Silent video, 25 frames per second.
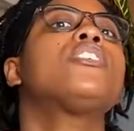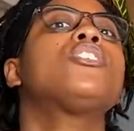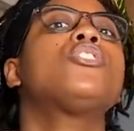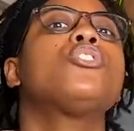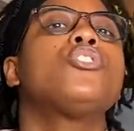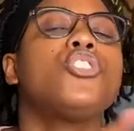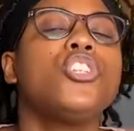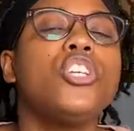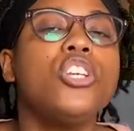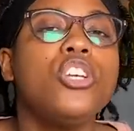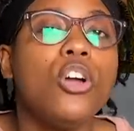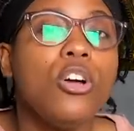So
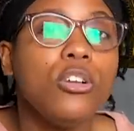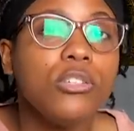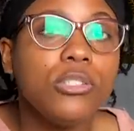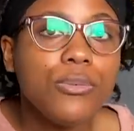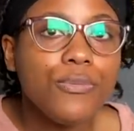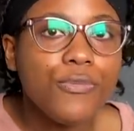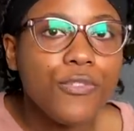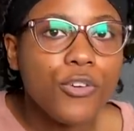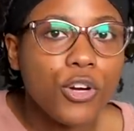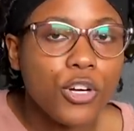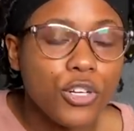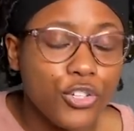she knows
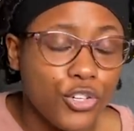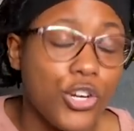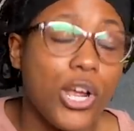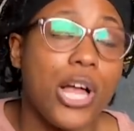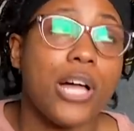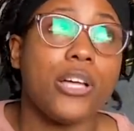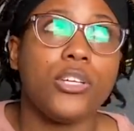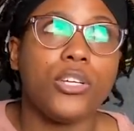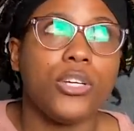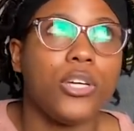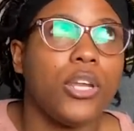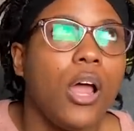them for her
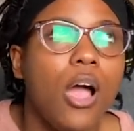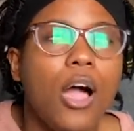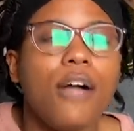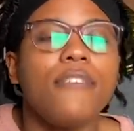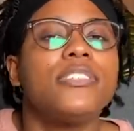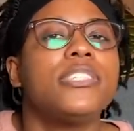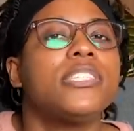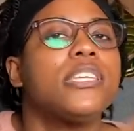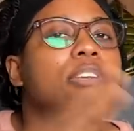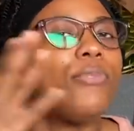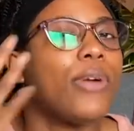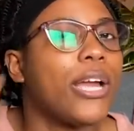childhood.
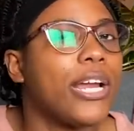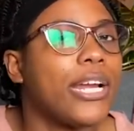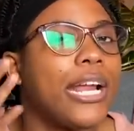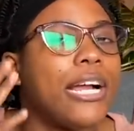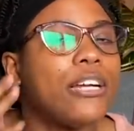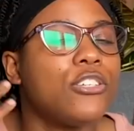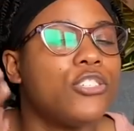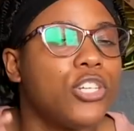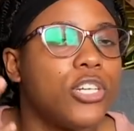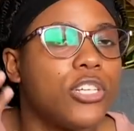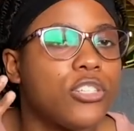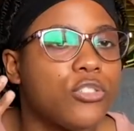Obviously right
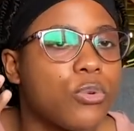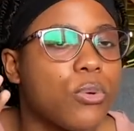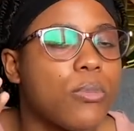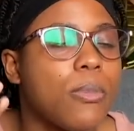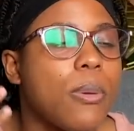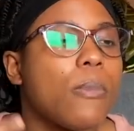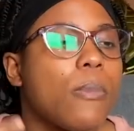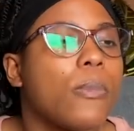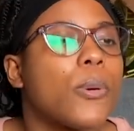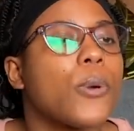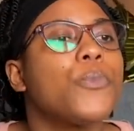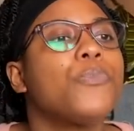now she doesn't
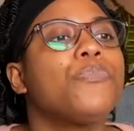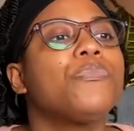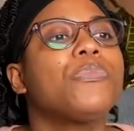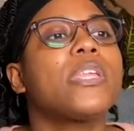remember.